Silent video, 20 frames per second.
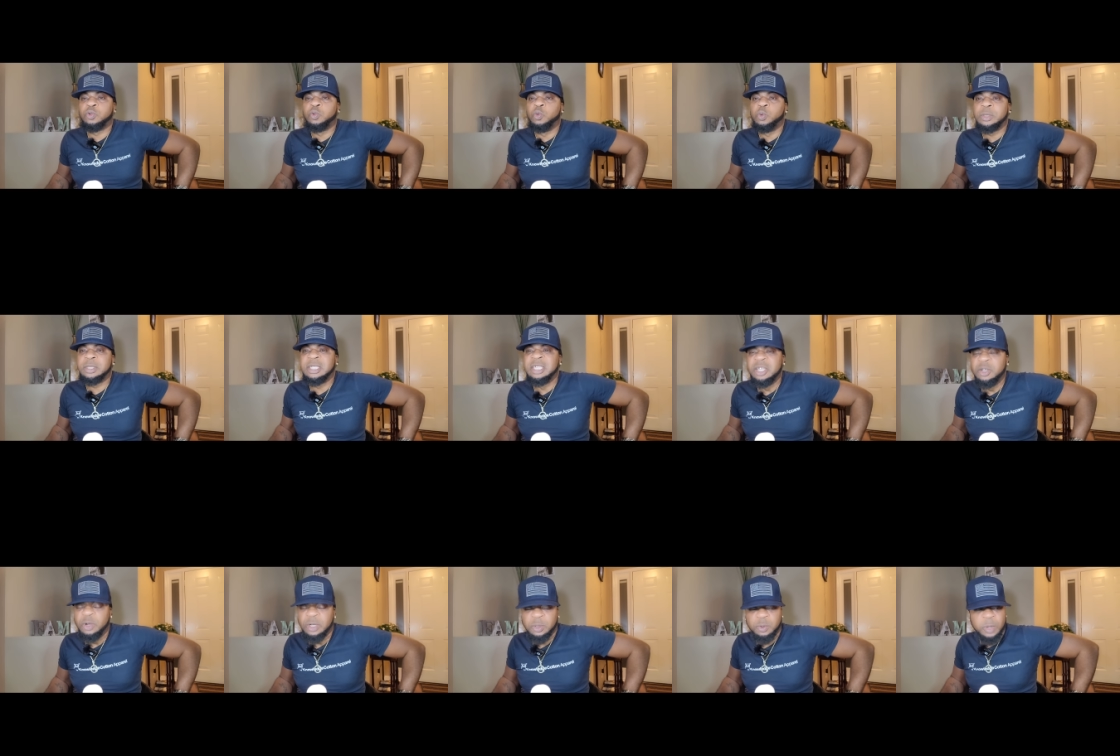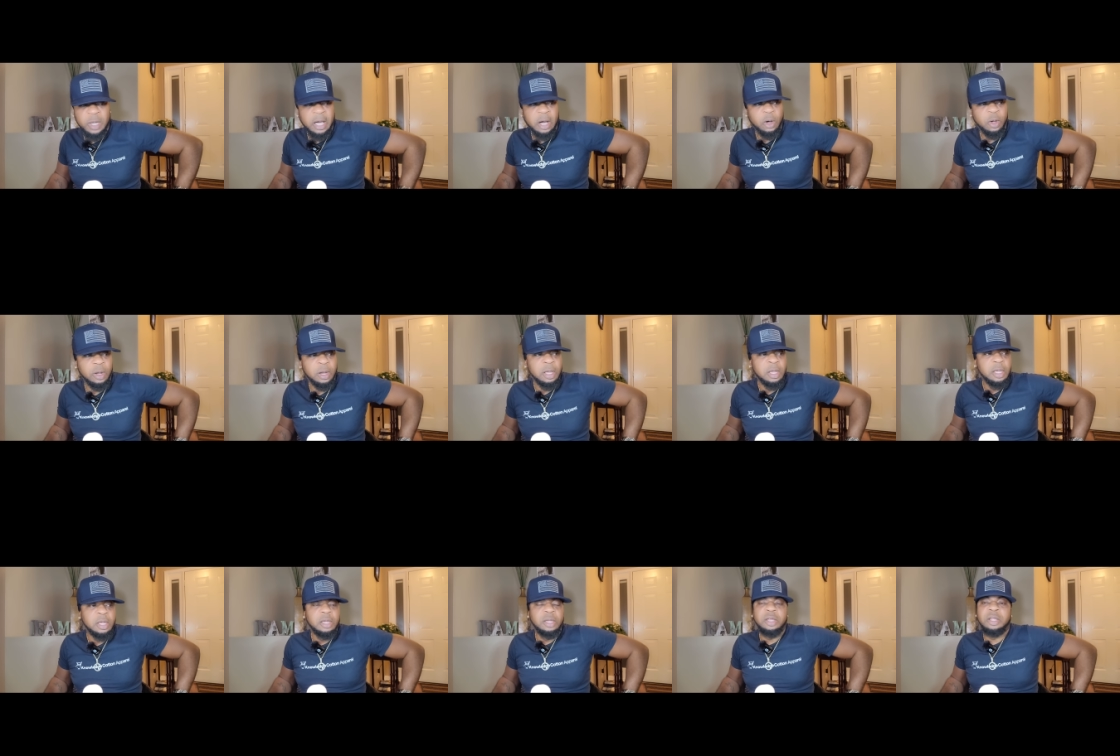too serious where I go,
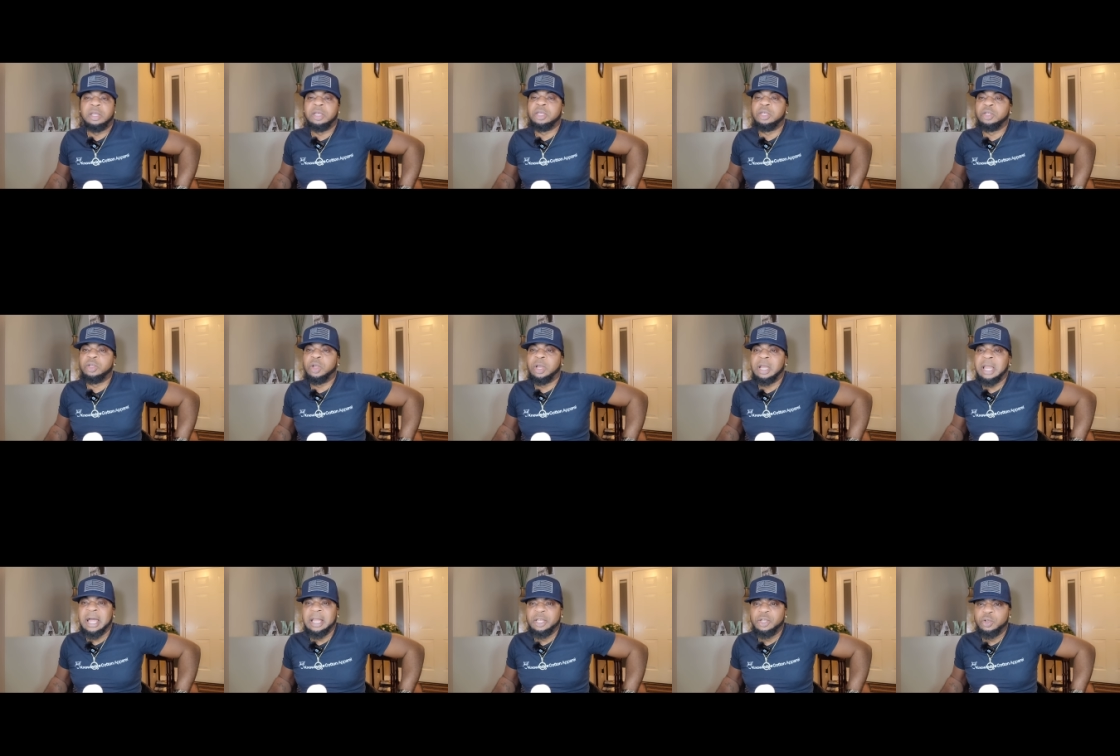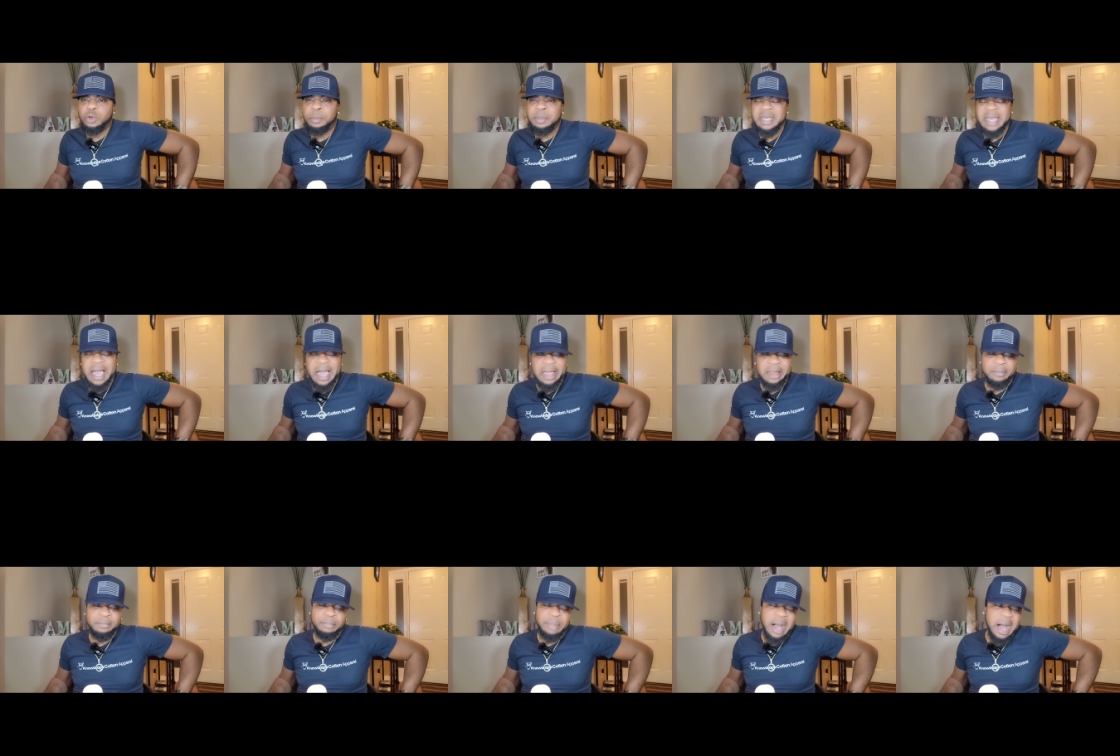you know, land you behind